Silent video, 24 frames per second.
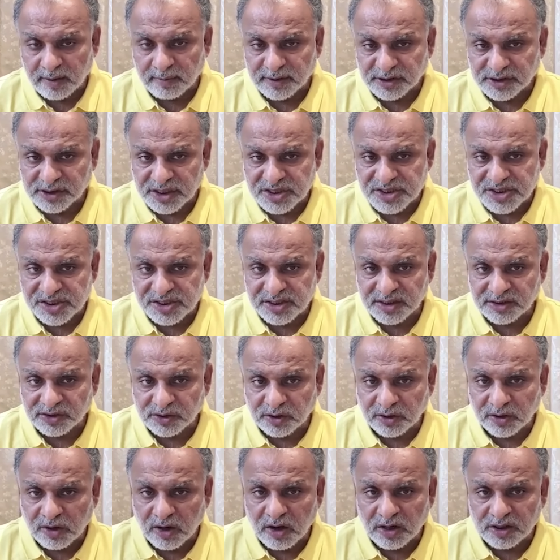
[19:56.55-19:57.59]
messengers or
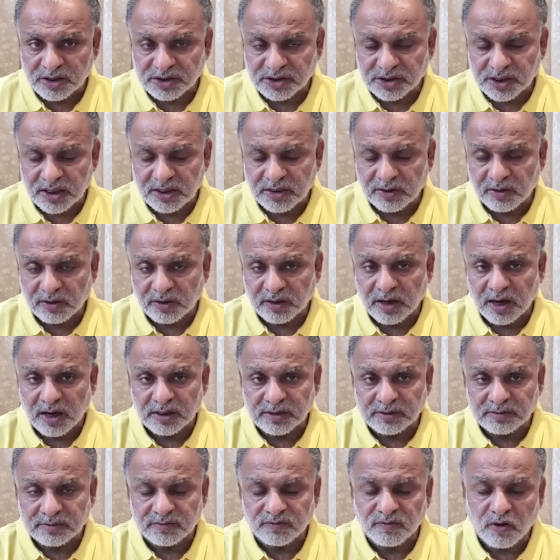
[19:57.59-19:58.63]
God's son or
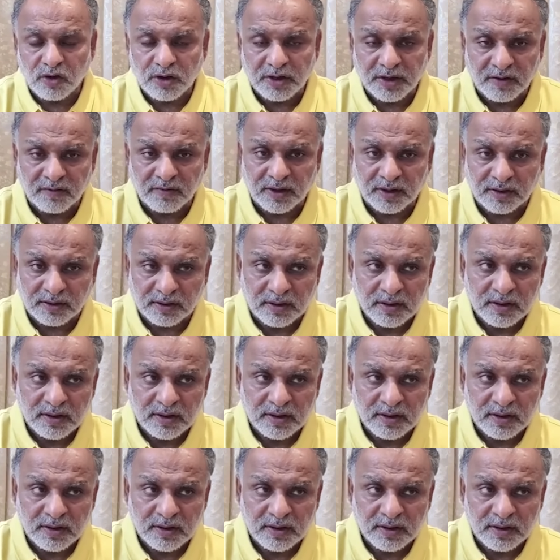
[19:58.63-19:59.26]
God whatever.